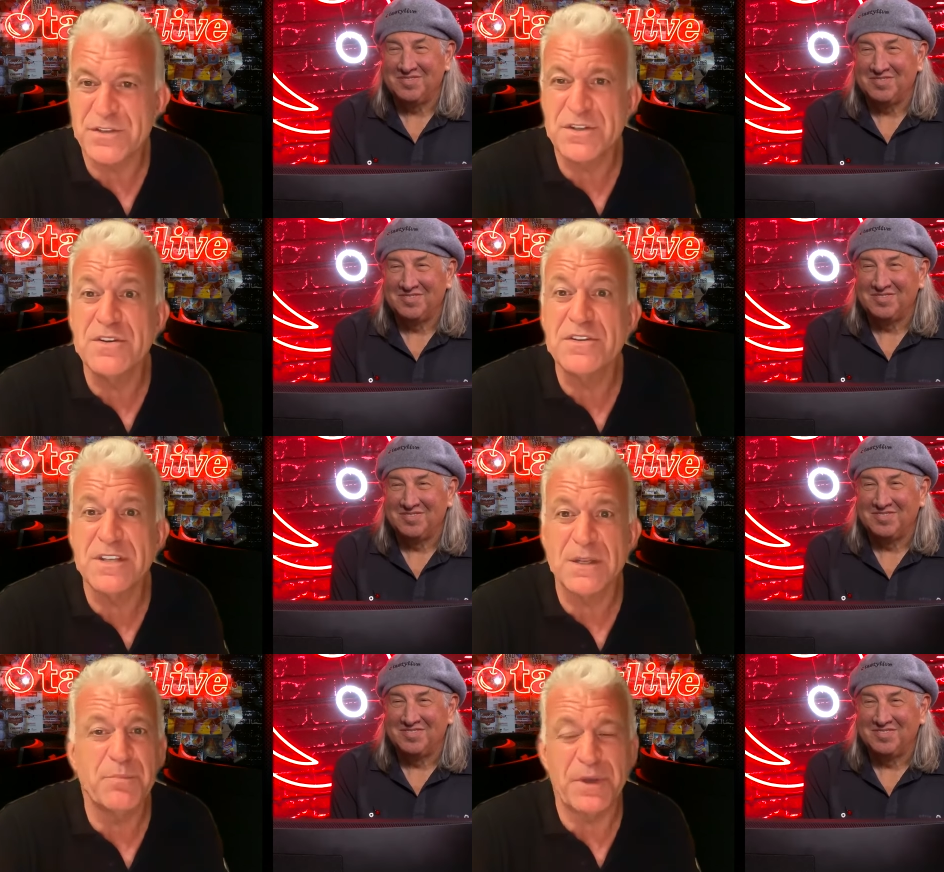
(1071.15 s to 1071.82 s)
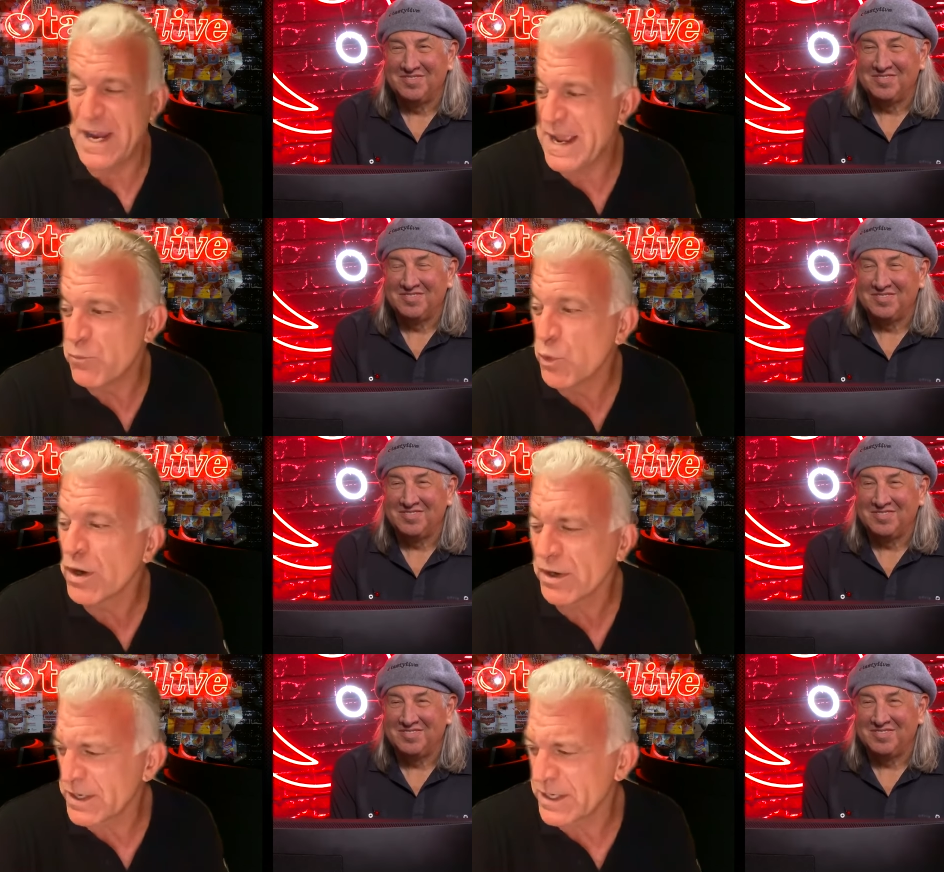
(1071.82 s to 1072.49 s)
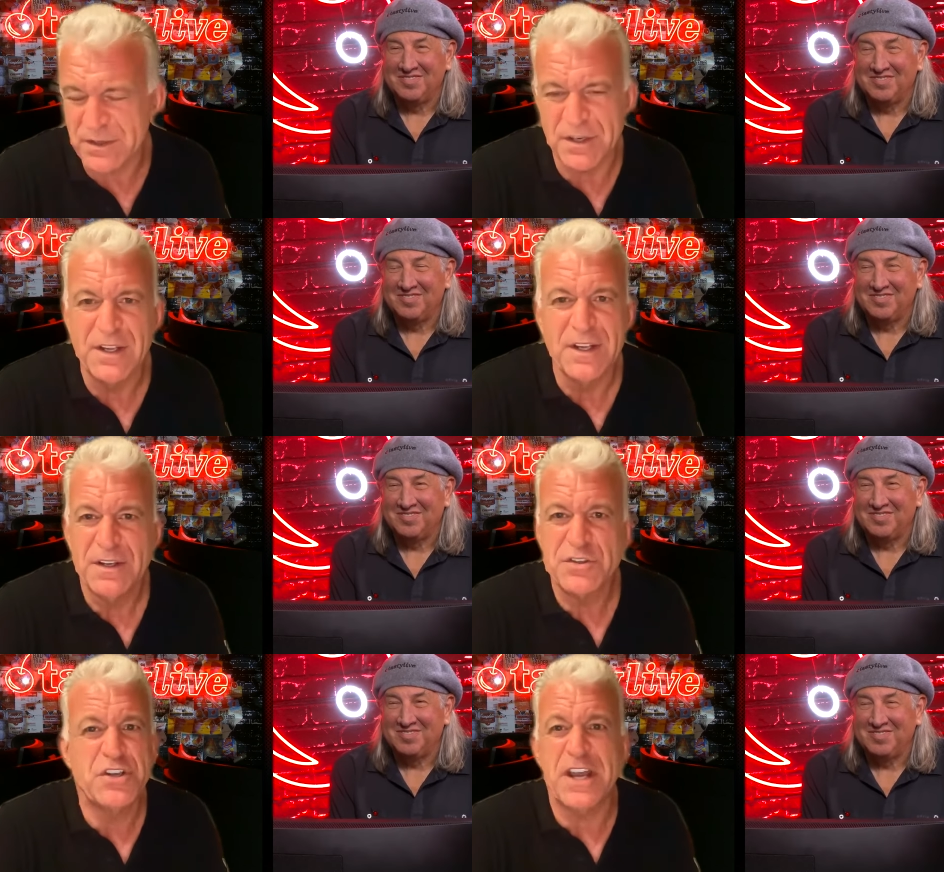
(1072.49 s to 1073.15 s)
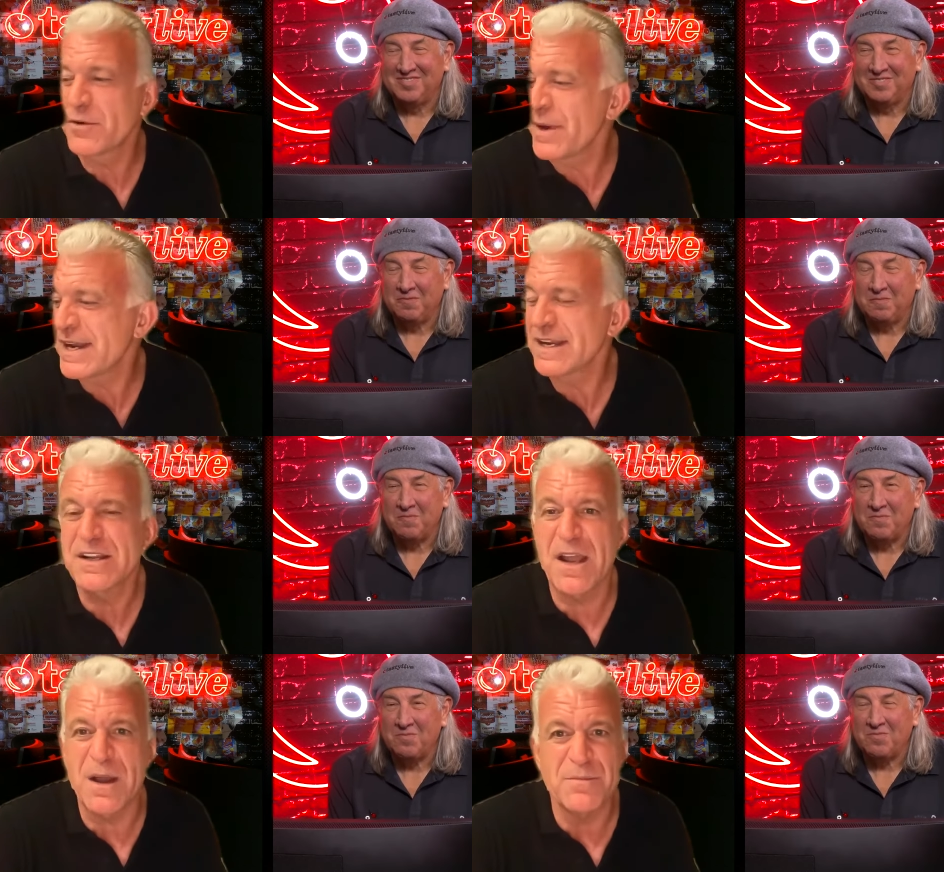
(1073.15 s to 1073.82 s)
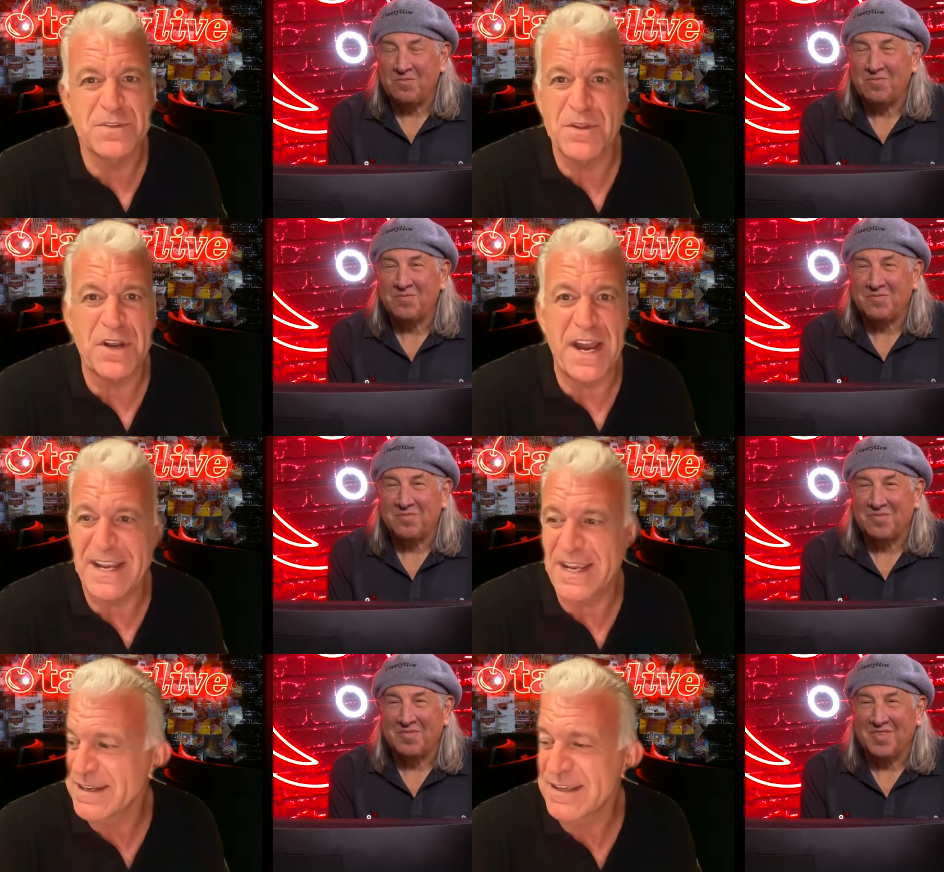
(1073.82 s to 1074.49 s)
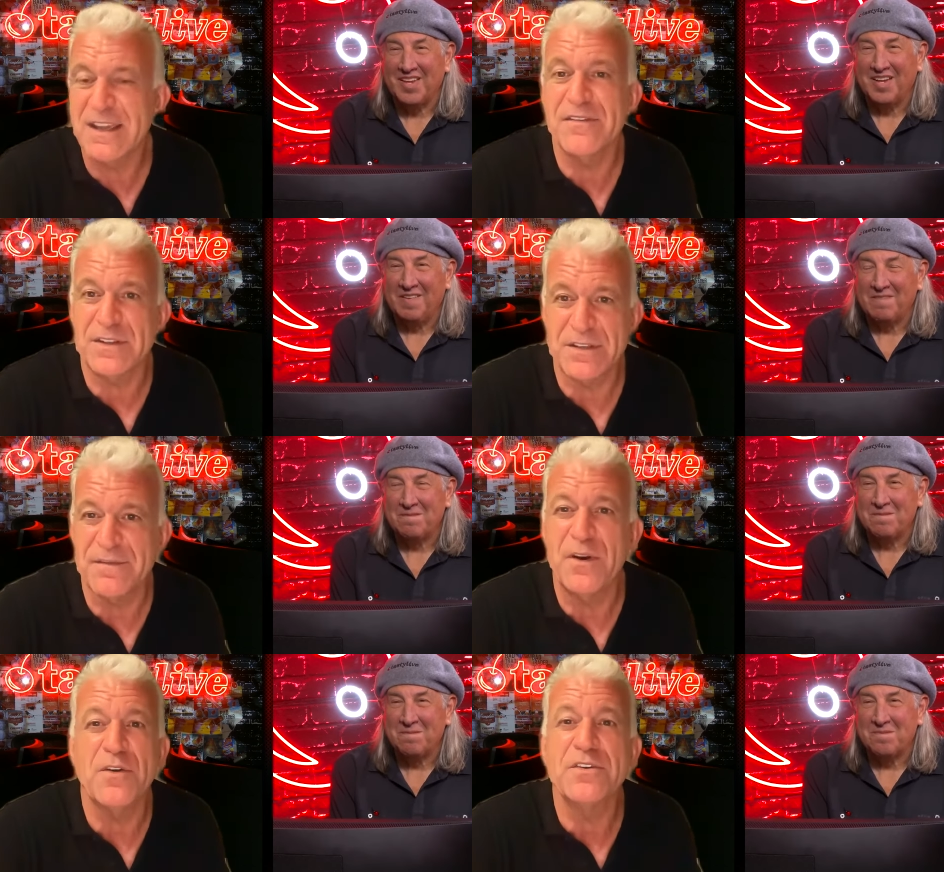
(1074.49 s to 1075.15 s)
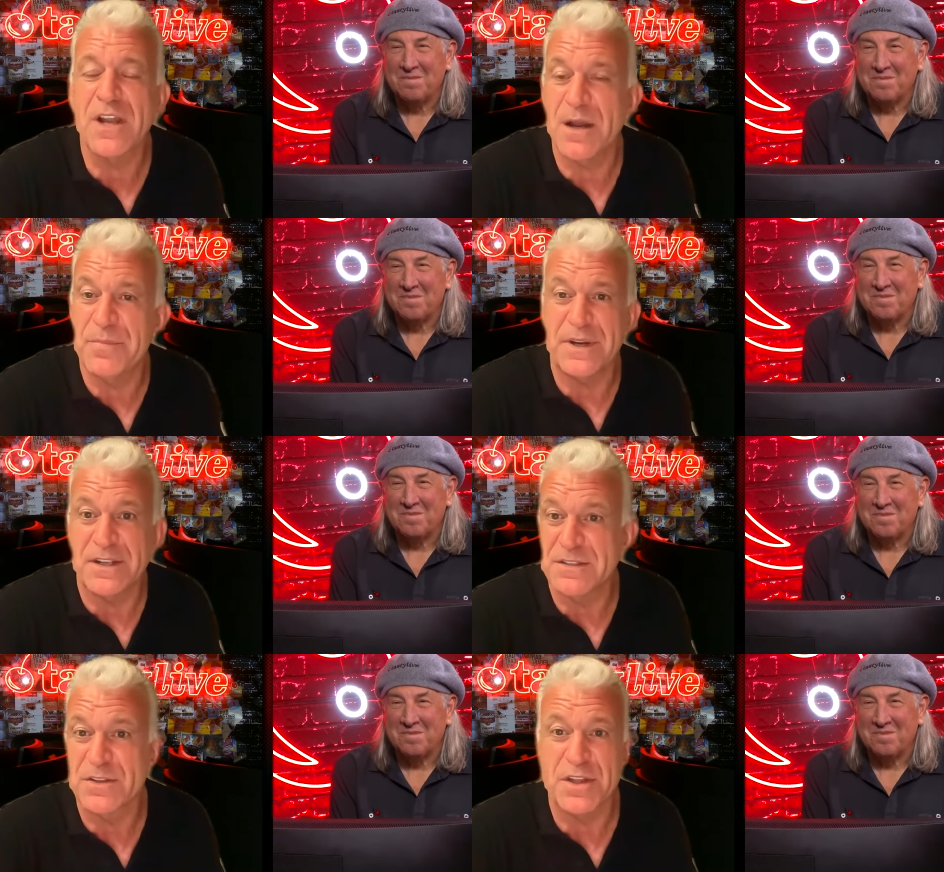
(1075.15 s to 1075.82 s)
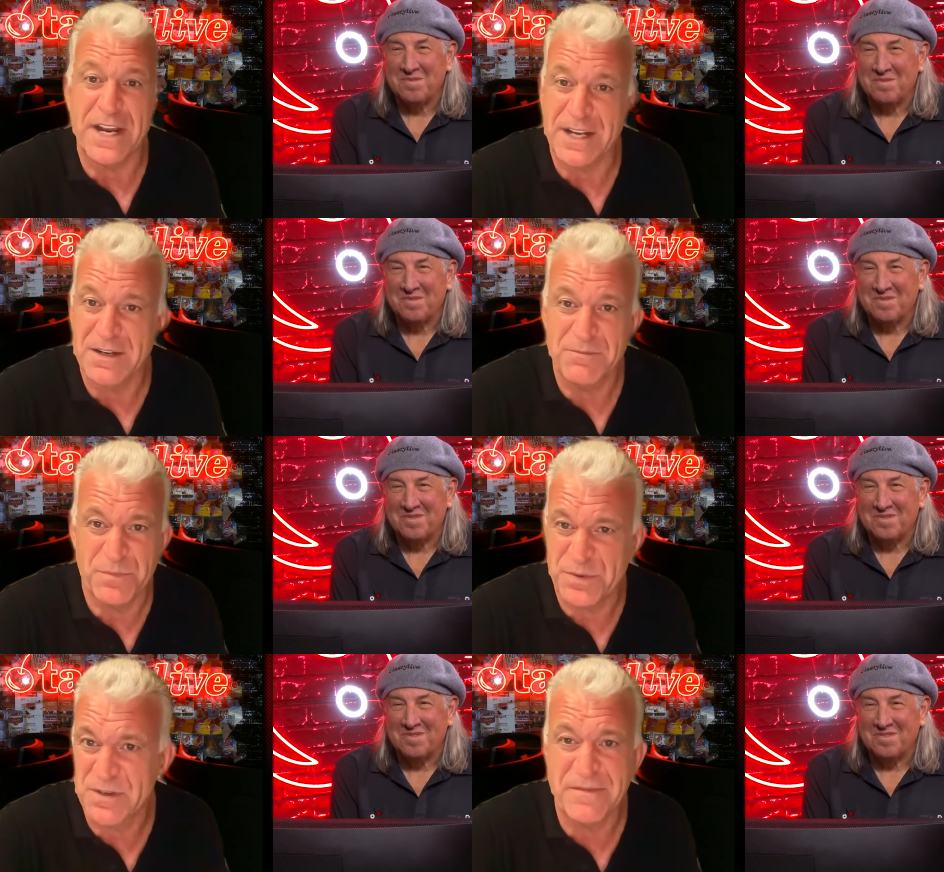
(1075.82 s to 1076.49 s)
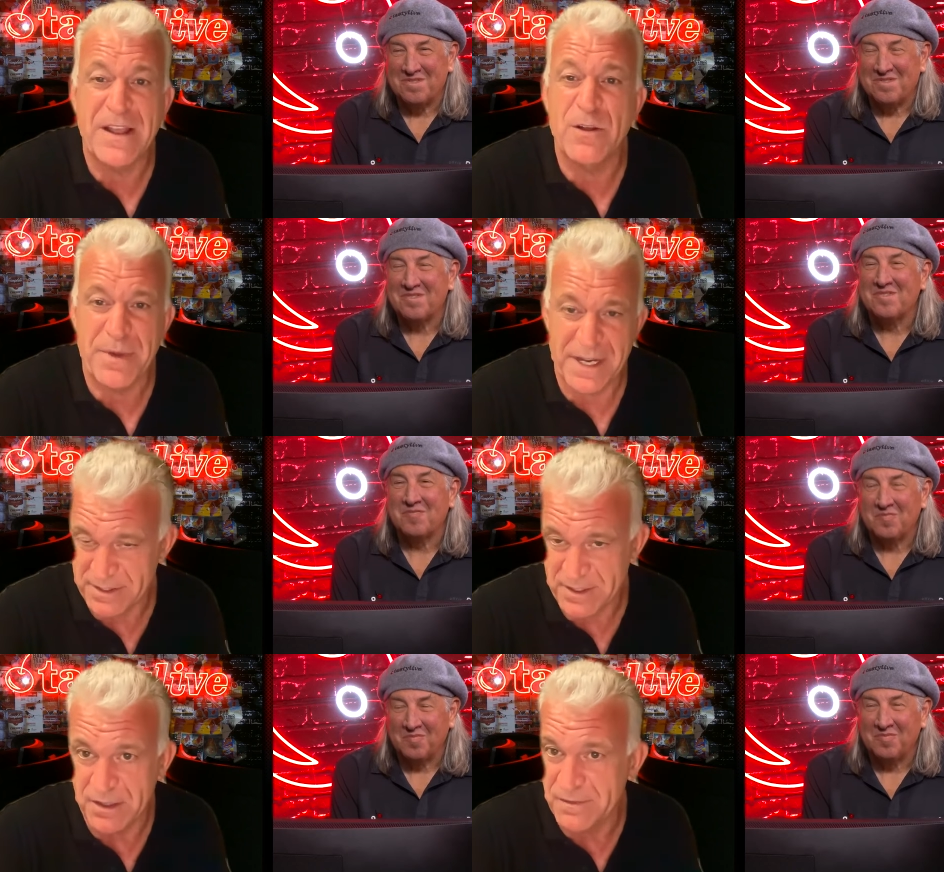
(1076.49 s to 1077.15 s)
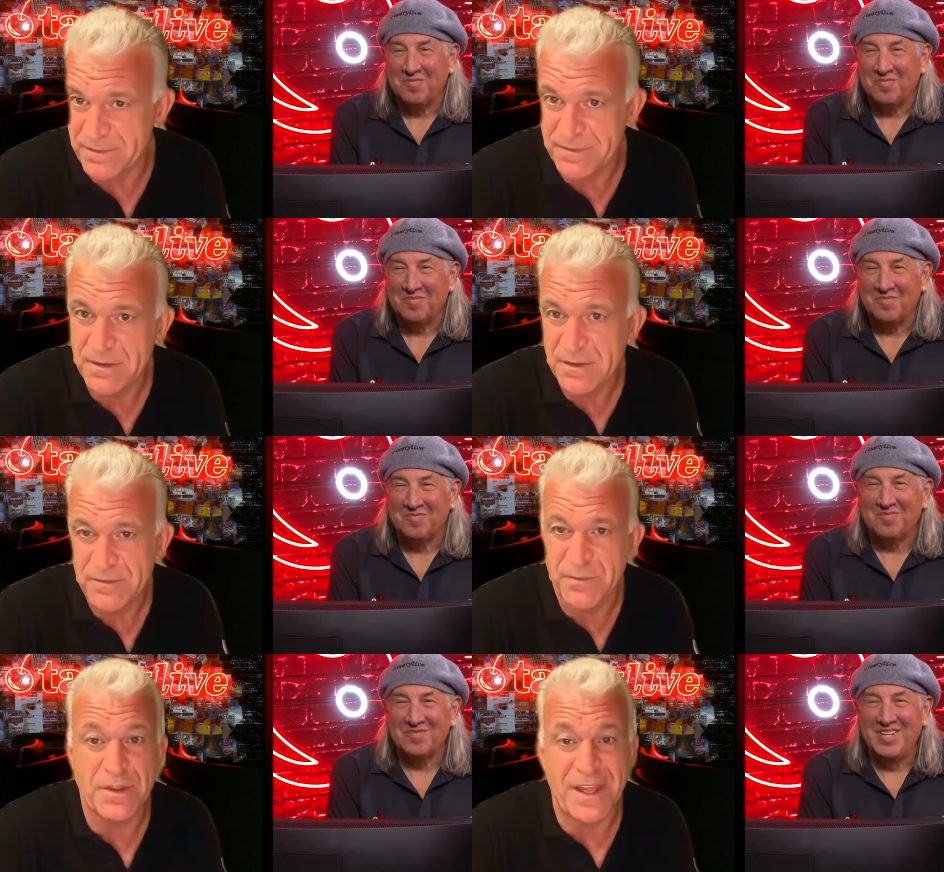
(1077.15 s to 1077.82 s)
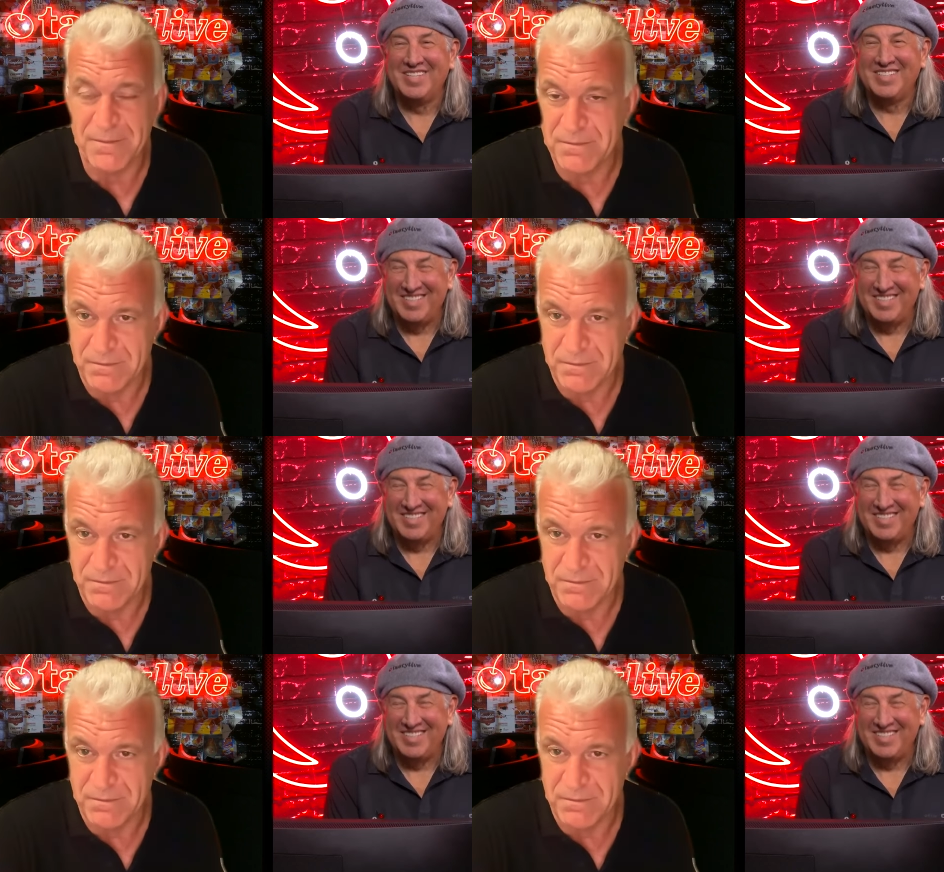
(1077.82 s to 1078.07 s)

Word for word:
Speaker 1: I choose it, but I work and generate income so that I can give it to phone companies so that I can surveil myself for them.